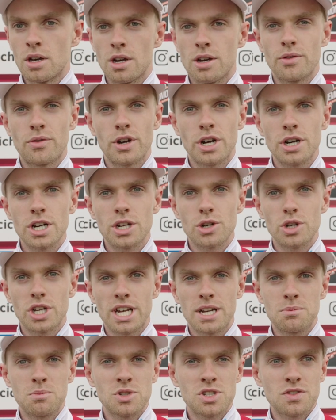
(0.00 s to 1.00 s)
A very good
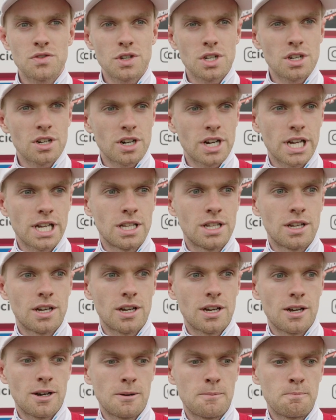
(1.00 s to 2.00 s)
atmosphere and
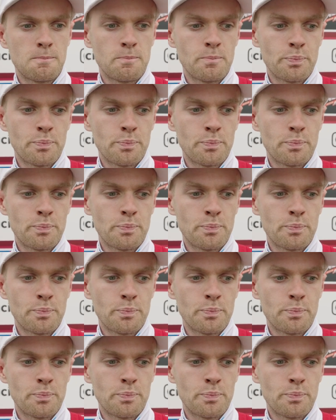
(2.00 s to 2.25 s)
um,